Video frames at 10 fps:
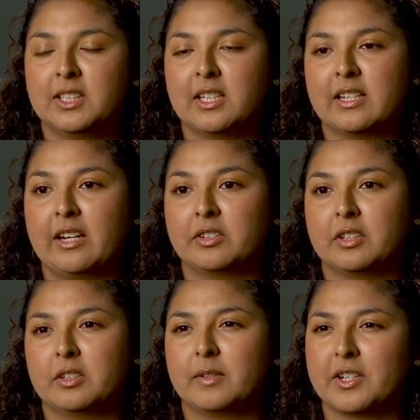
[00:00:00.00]
in and out
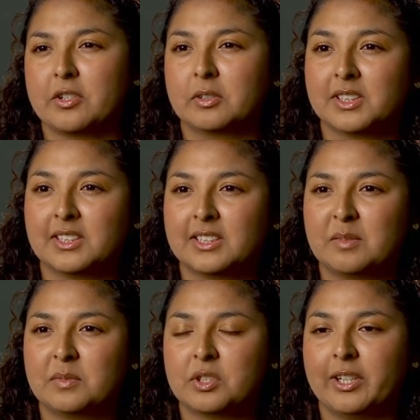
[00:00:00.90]
the correctional
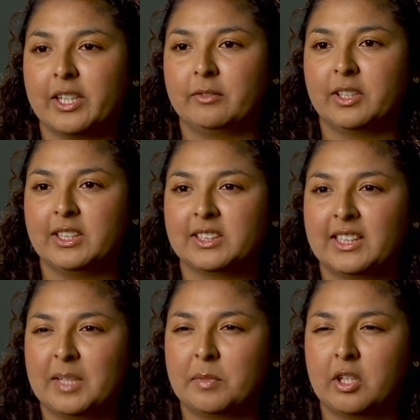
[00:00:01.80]
system, so I didn't really see
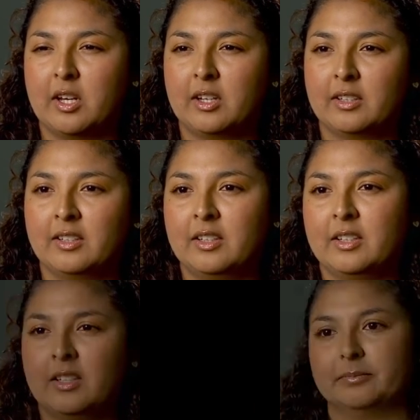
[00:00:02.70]
him a lot.
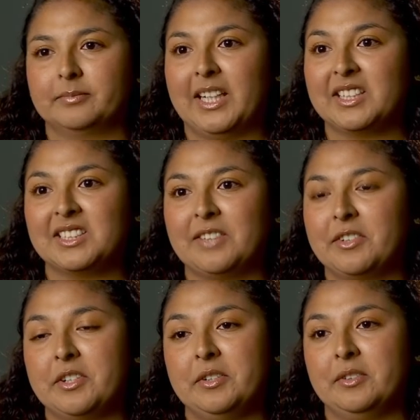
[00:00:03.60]
I just never
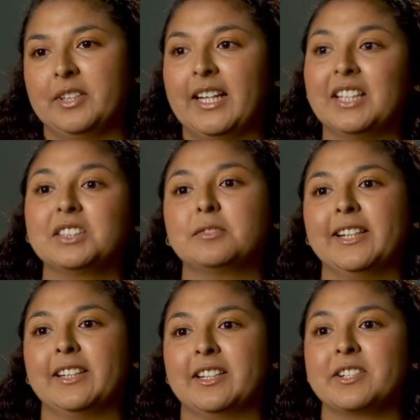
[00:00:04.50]
knew. Like, I used to
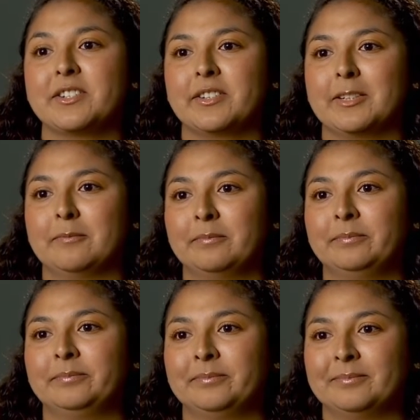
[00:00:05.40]
write letters to him.
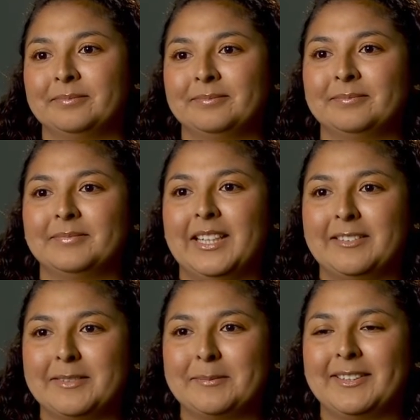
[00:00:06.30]
I
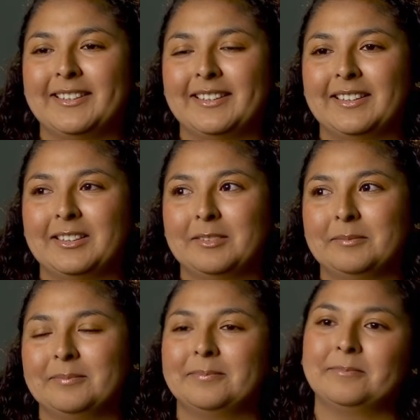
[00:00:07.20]

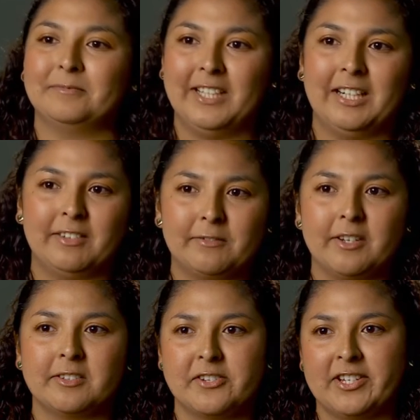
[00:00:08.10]
remember every
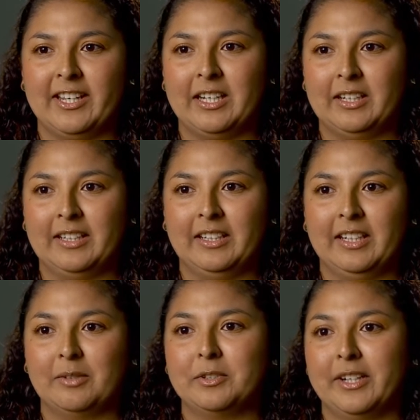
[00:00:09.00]
Father's Day,
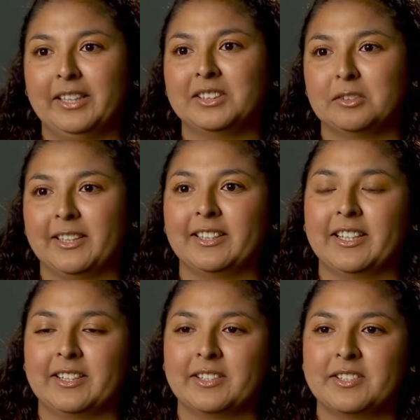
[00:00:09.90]
I used to write
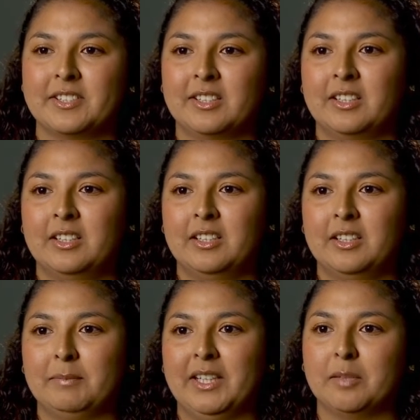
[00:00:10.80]
letters
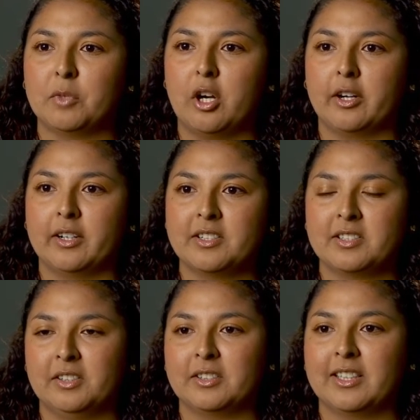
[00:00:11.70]
and make him
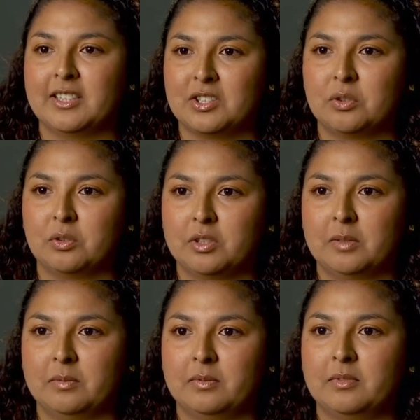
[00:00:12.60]
cards. You know, like in school,
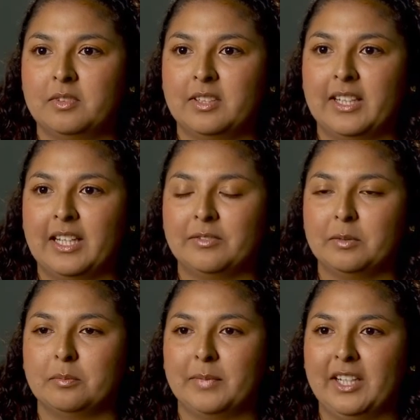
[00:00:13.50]
they have
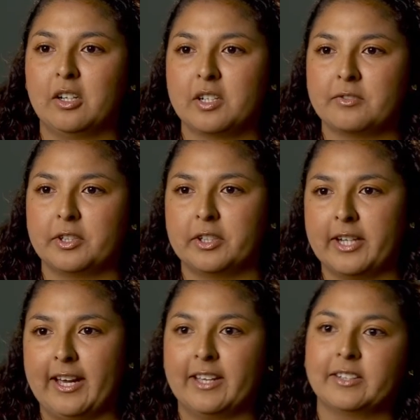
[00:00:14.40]
you make cards for your
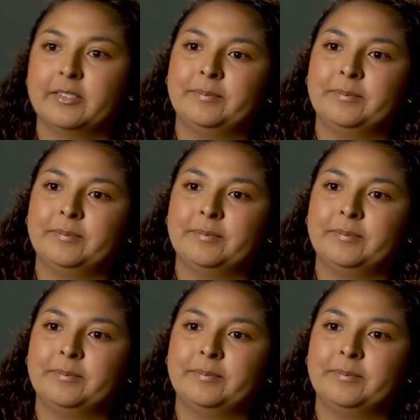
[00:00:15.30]
dad.